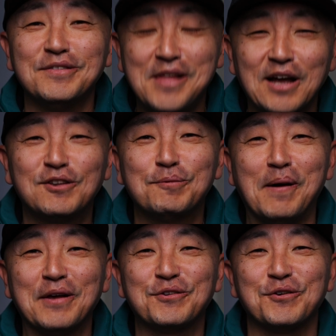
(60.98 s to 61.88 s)
not
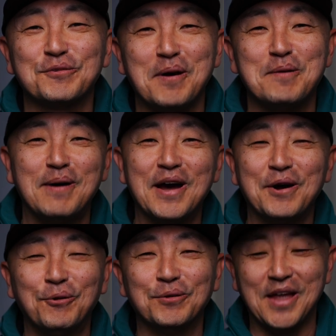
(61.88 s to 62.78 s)
sponsored by my
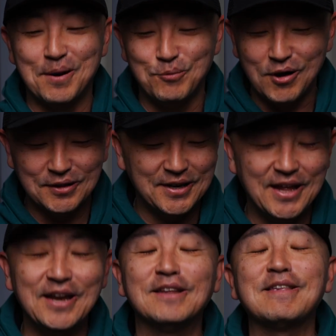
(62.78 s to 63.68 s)
own damn wallet.
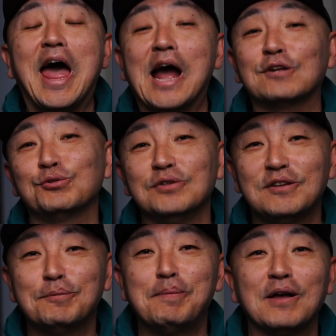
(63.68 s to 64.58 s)
It is actually
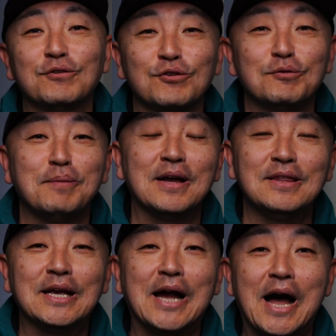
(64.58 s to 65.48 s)
sponsored by
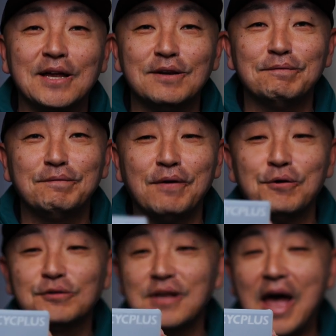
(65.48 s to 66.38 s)
the kind of
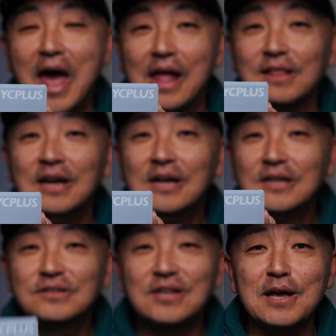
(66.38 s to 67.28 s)
folks at
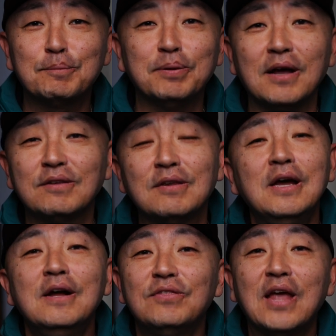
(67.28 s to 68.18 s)

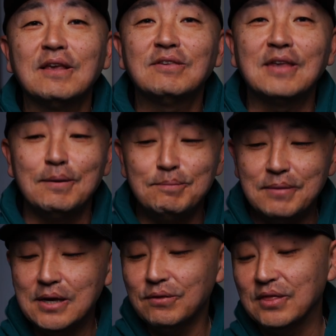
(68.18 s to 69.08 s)
CYCPLUS. They sent
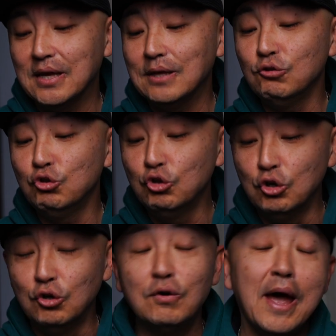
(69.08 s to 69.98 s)
me the
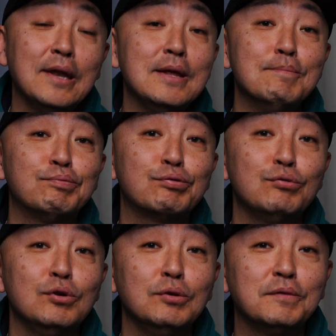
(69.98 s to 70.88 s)
new and
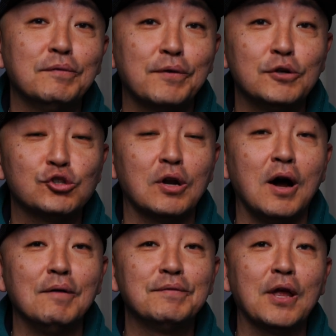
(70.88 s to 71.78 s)
improved version
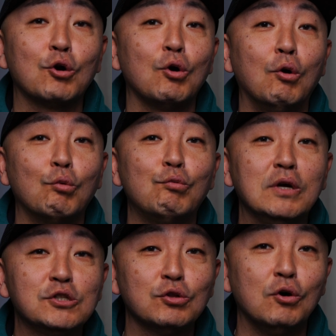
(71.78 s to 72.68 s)
of their
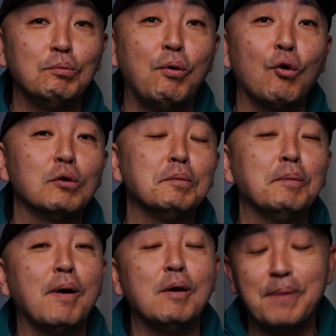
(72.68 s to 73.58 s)
original portable
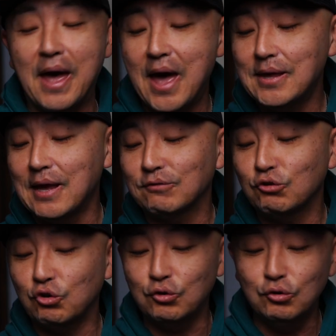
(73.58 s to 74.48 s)
pump
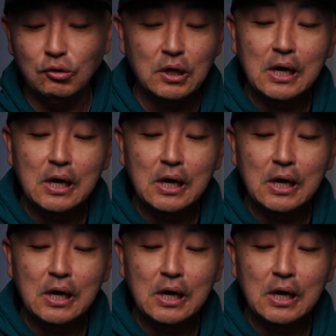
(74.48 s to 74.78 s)
AS2,